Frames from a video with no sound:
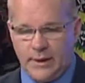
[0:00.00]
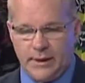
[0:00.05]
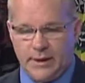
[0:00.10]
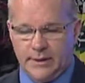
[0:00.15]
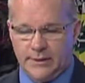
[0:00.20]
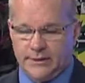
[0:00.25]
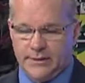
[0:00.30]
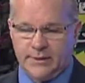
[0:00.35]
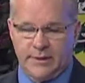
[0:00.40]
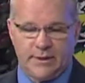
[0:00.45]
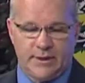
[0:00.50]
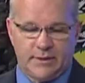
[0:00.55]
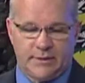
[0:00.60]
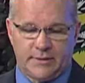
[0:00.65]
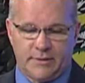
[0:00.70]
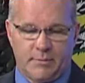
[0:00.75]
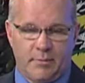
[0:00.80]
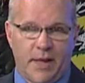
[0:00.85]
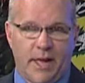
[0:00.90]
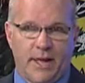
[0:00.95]
It's
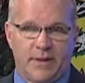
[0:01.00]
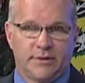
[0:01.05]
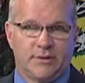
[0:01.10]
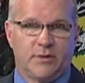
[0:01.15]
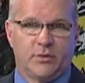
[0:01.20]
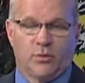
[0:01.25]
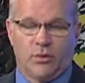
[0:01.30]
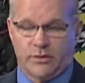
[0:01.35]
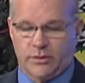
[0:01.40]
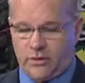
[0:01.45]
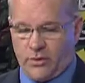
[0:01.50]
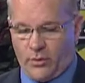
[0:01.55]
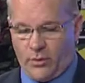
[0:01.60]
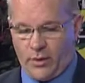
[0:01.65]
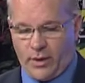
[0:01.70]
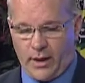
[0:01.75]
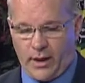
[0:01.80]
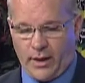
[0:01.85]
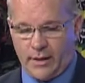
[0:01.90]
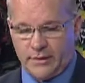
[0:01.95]
it's amazing what's
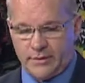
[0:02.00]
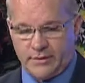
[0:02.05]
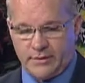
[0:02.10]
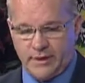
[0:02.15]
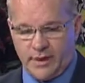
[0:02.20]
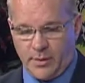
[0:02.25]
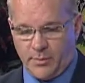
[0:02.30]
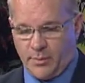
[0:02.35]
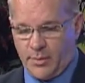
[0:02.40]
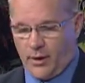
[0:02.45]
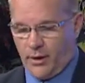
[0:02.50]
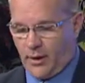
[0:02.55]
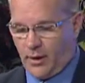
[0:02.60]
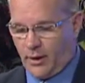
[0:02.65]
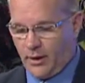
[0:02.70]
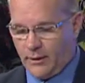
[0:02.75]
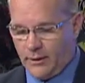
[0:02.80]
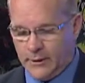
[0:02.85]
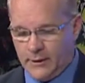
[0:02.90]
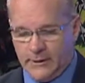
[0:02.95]
going on in St.
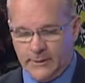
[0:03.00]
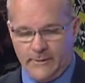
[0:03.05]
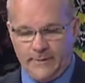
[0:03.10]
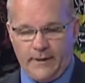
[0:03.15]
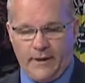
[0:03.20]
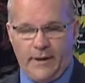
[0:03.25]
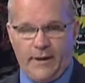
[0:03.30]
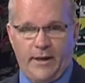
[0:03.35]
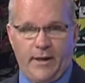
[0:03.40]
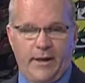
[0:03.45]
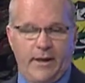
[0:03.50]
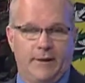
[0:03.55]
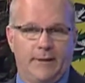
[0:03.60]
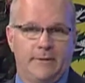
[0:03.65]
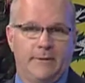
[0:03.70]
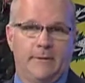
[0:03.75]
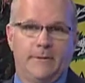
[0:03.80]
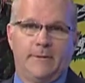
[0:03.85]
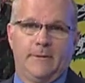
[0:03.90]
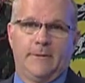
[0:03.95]
Paul,
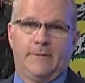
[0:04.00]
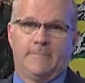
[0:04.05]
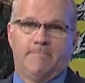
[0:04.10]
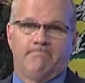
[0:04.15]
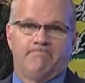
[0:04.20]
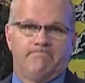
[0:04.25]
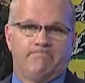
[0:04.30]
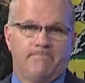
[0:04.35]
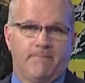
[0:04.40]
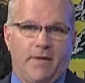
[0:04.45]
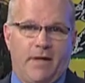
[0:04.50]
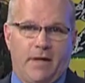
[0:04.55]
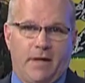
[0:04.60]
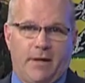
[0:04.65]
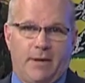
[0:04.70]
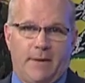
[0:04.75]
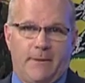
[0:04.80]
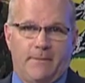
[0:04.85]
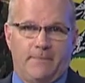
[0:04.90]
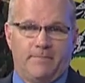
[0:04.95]
and
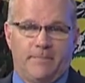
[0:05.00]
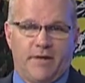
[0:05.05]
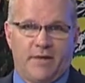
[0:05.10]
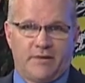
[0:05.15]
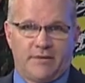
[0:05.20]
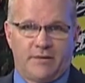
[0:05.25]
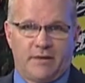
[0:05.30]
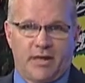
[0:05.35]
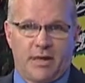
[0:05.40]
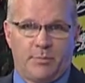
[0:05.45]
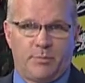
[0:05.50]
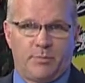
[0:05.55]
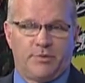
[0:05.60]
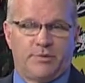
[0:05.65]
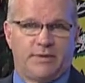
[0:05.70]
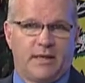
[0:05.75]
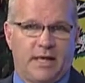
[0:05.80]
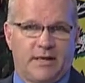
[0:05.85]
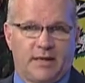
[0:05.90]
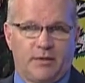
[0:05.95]
um, instead of
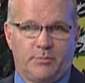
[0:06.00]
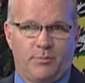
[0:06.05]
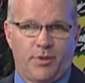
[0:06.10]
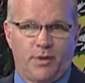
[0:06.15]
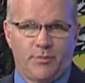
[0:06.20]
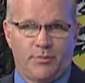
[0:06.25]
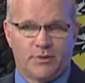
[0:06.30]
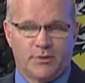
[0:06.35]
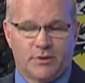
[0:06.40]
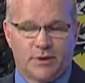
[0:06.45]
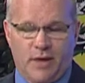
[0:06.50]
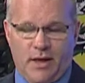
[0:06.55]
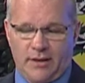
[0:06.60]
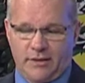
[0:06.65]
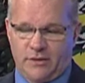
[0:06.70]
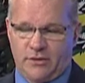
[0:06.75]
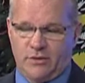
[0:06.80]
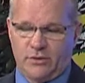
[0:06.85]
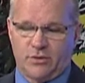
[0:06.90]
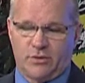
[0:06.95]
protecting people's
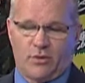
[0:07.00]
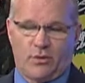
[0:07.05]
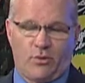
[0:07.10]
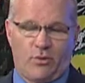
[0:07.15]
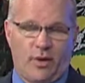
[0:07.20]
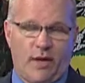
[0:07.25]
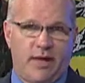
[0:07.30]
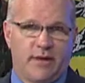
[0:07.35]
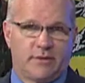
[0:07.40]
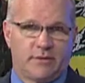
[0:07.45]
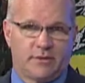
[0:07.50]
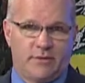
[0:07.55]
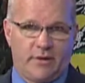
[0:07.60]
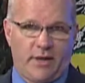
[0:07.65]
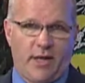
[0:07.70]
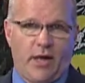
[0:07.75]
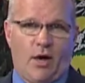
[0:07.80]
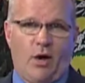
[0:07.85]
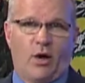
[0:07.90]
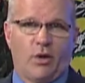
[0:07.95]
constitutional rights,
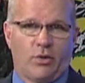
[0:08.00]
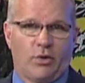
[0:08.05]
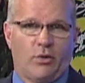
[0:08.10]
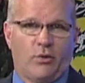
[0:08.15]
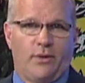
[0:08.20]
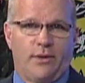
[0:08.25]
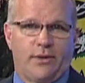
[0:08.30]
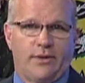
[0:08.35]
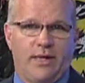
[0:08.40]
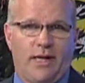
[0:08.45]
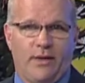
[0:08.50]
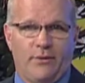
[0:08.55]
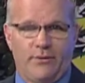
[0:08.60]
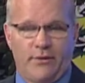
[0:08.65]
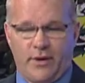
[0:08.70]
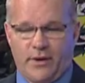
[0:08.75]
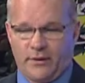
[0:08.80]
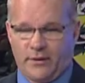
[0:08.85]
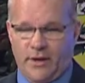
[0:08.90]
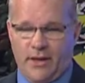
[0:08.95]
they are going down
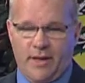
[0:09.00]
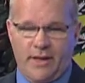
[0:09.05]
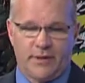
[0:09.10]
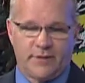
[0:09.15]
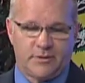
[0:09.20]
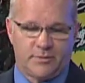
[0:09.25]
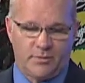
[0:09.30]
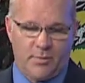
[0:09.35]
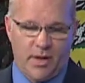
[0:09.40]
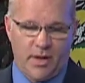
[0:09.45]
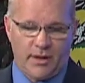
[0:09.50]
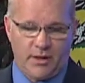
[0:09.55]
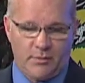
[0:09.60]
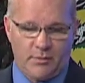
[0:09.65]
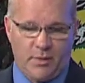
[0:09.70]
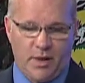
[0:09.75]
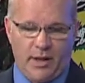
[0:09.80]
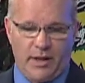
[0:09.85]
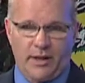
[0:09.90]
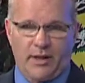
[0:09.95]
there and spending
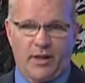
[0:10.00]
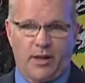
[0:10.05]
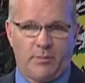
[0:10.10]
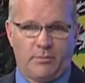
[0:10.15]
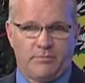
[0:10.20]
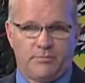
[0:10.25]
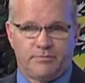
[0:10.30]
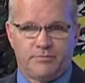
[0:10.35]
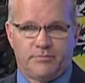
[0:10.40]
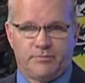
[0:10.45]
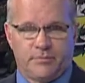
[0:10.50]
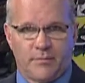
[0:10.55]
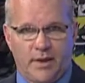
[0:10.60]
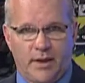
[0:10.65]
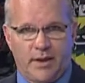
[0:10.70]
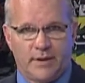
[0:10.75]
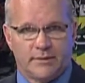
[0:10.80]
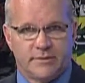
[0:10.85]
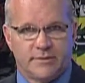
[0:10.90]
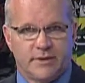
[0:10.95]
money on
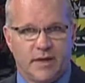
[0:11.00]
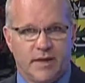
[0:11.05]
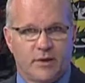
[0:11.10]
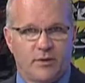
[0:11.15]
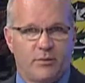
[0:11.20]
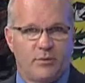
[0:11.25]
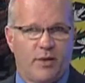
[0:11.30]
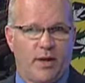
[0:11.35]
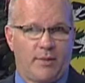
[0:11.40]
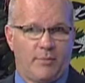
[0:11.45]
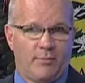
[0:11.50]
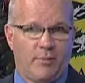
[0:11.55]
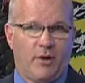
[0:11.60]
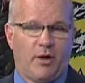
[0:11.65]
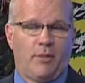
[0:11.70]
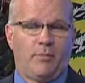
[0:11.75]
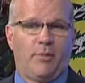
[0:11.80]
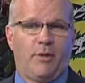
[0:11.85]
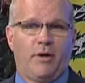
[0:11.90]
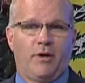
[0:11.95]
uh, second-rate
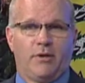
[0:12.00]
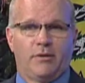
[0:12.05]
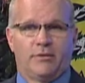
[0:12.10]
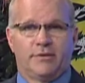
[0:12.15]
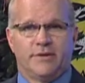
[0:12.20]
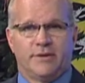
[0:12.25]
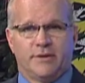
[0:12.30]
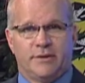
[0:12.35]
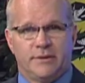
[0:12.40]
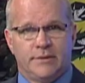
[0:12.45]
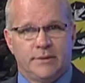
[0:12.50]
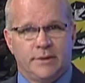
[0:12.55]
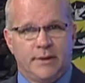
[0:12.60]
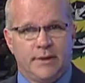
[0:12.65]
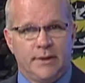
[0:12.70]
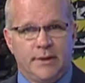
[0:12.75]
ballparks and